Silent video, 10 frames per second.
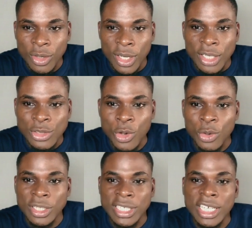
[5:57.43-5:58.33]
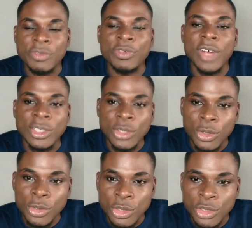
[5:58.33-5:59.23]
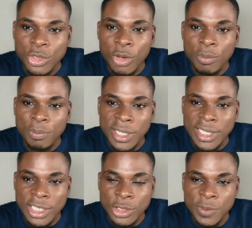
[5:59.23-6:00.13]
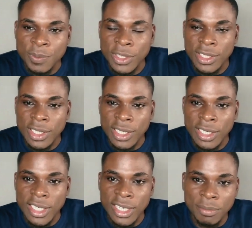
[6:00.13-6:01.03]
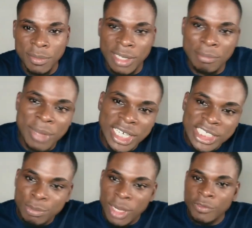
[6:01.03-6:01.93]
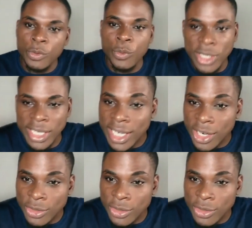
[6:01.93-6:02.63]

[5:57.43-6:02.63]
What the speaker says: So if at all you should compete, there should be a benchmark for what a healthy